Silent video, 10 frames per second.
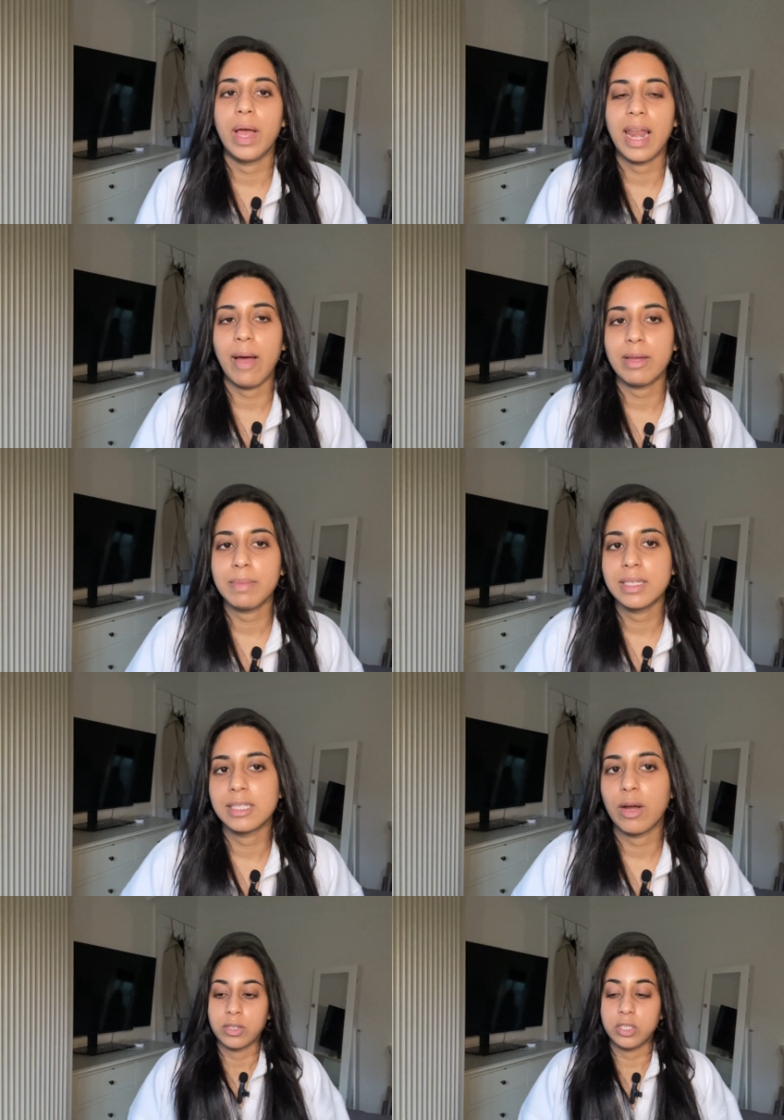allowing
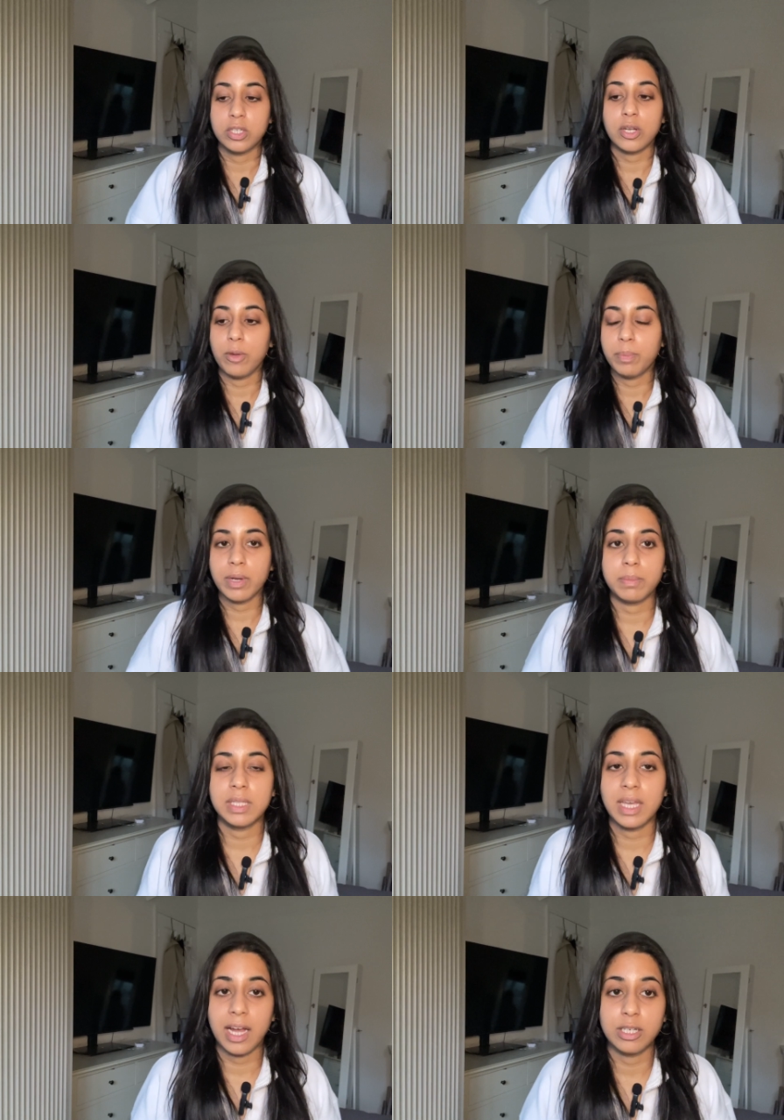myself to just open up to
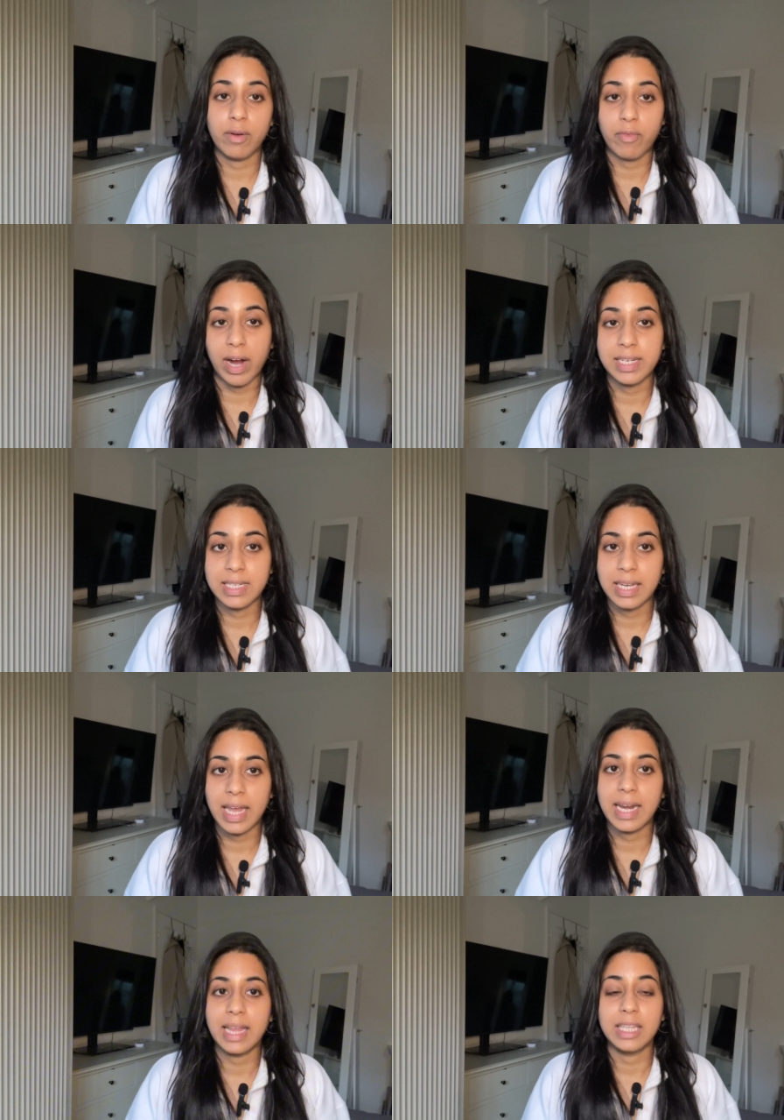the idea of writing
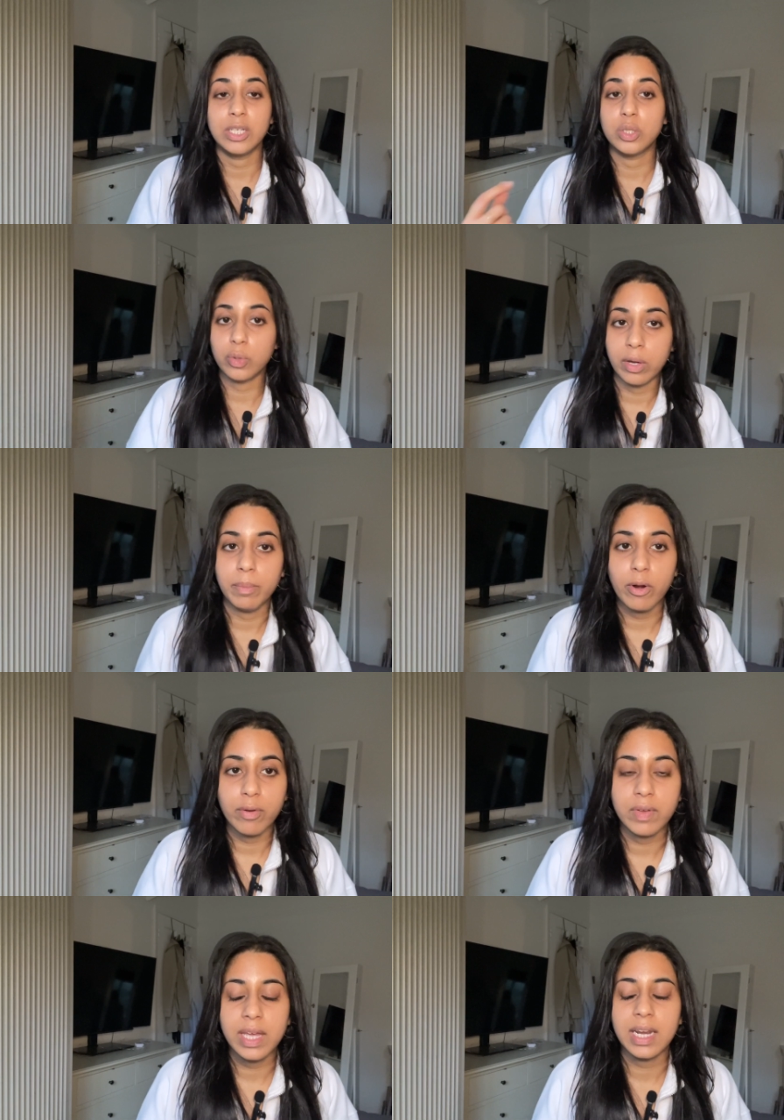again and the enjoyment
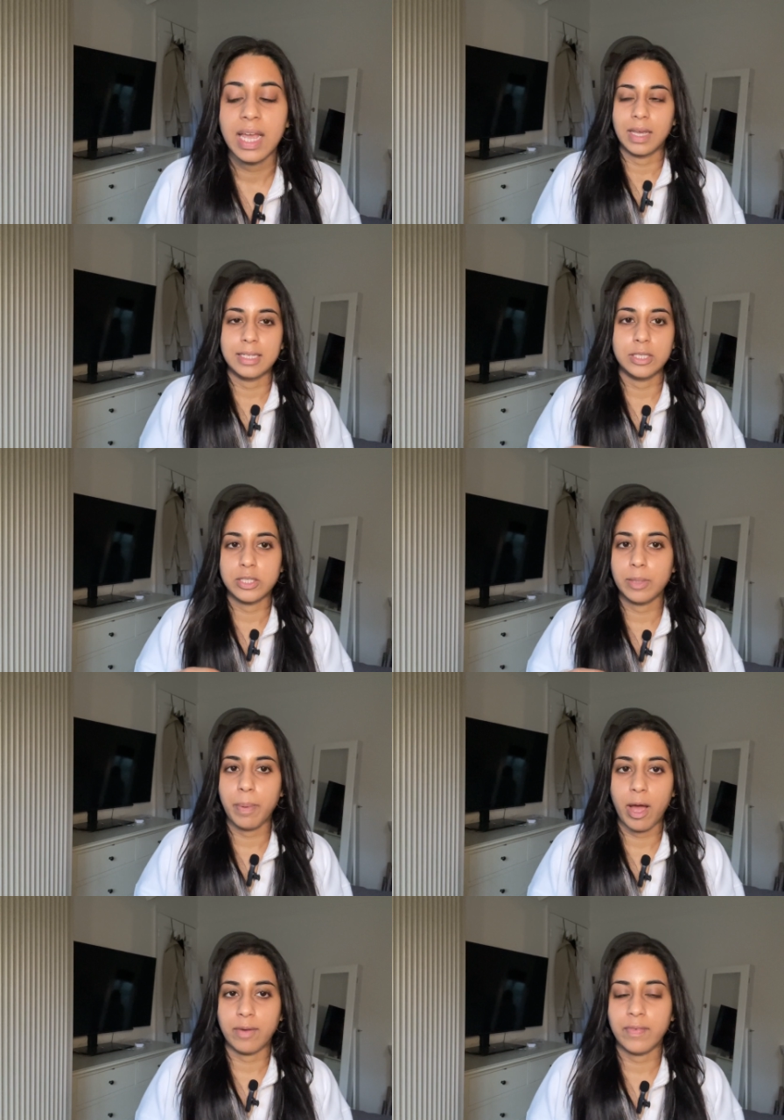of it is just a
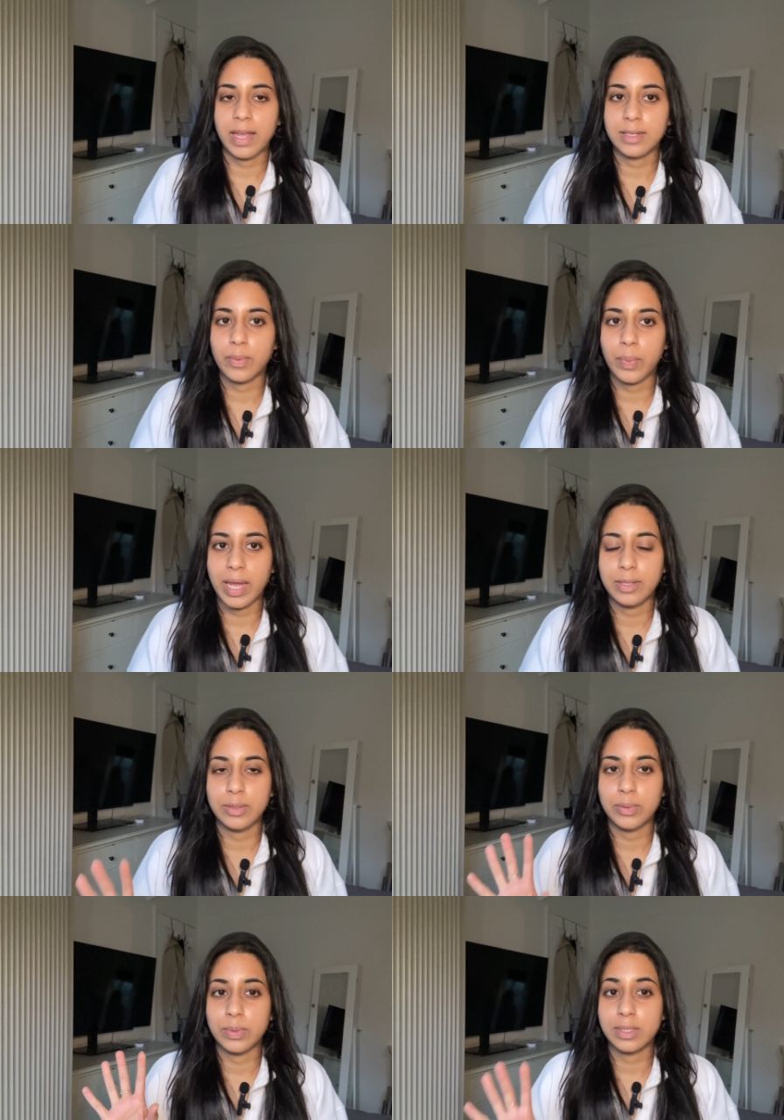perfect way
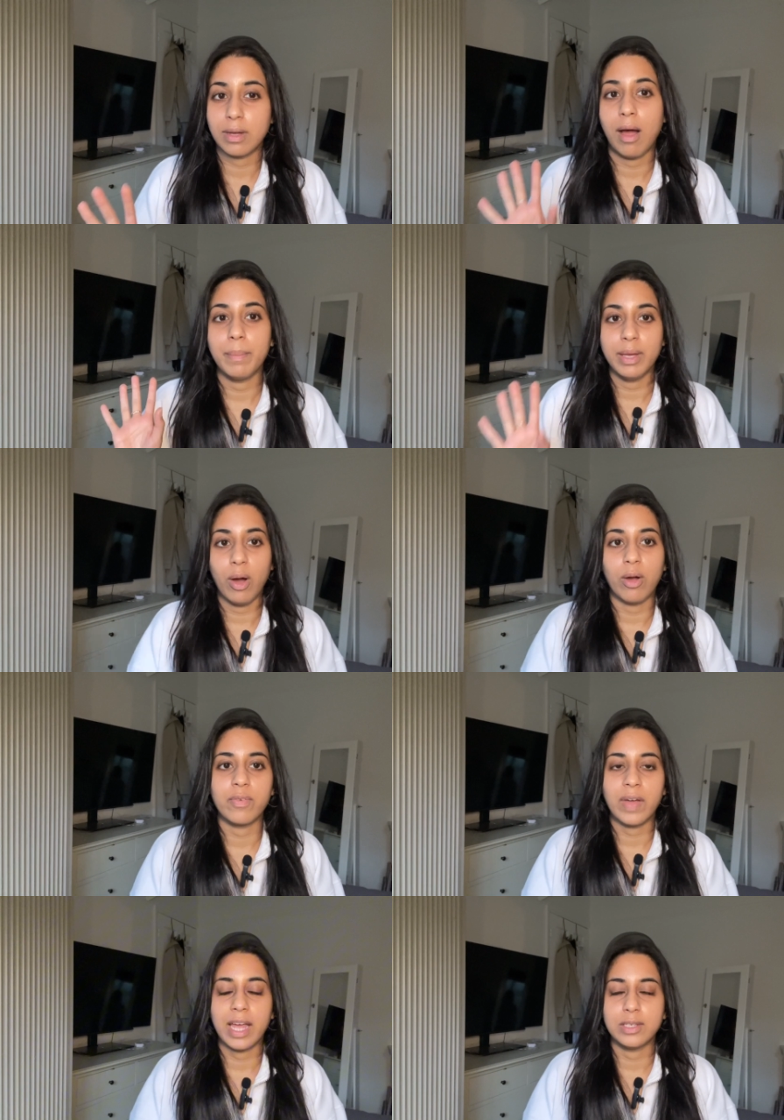to start me
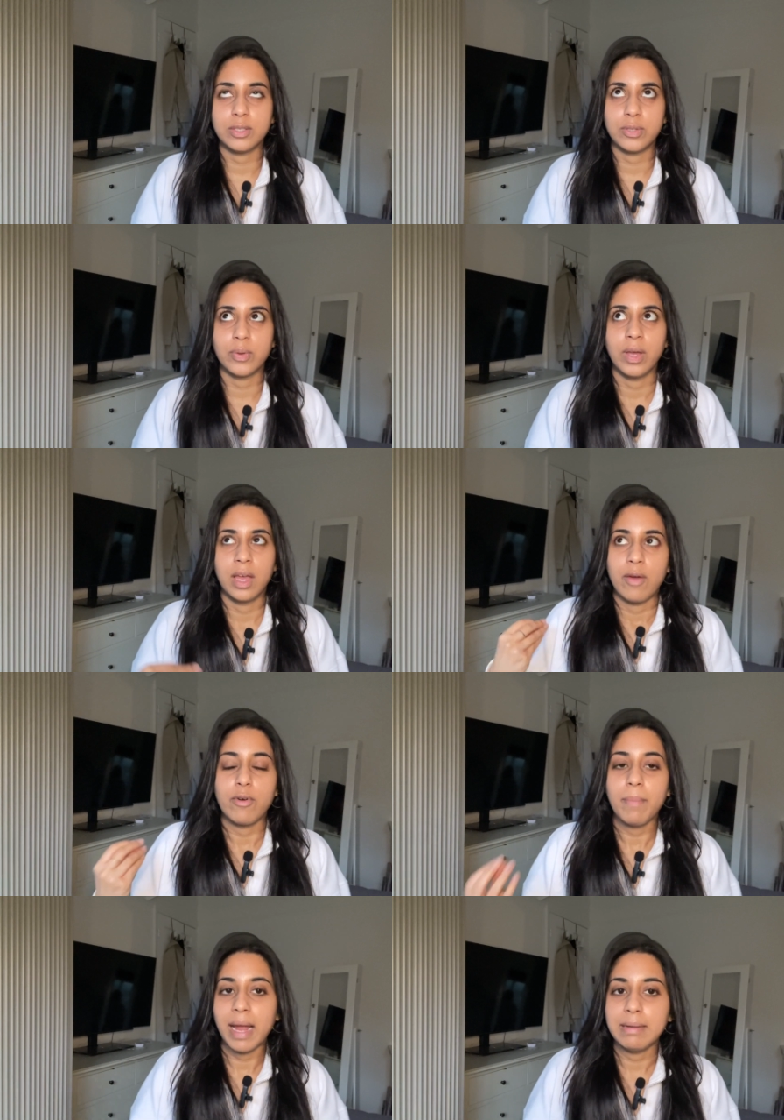off and to
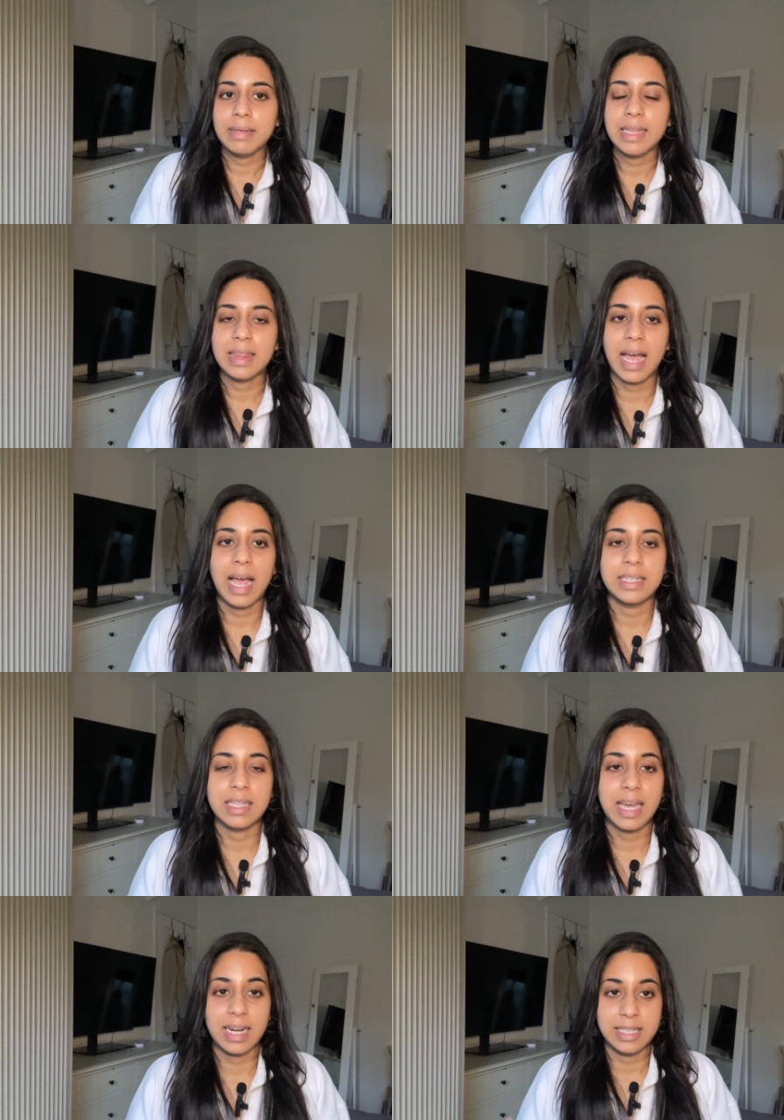remind me that
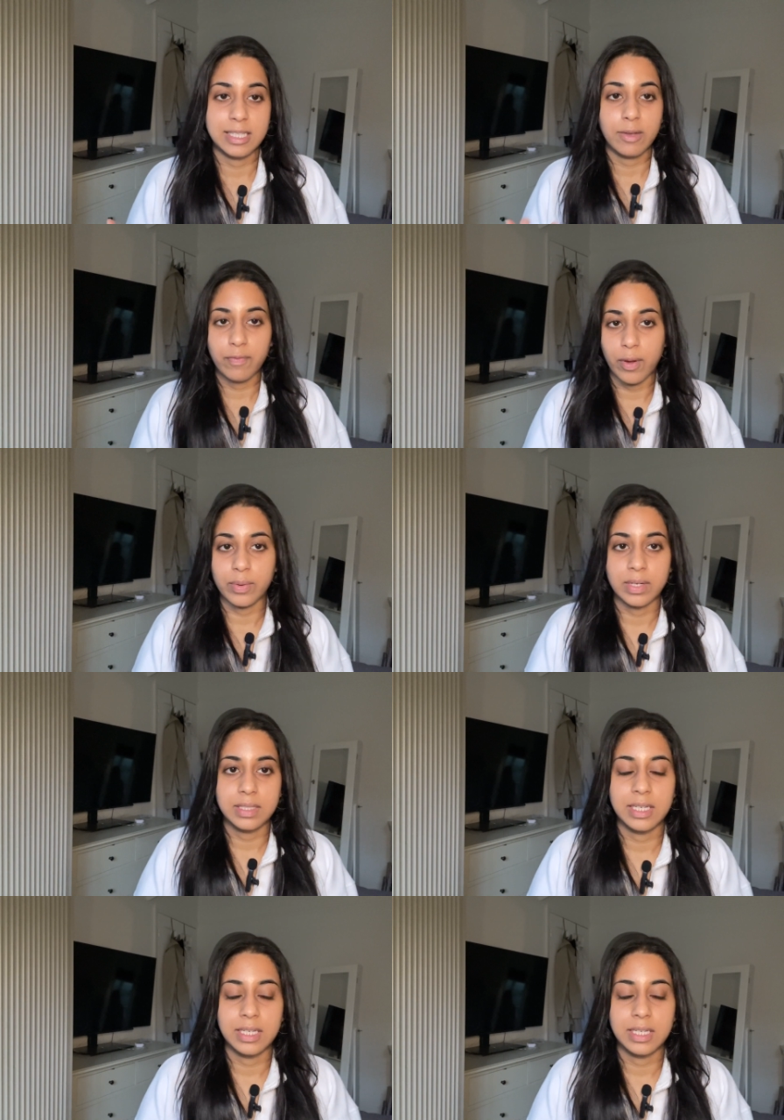that is the focus.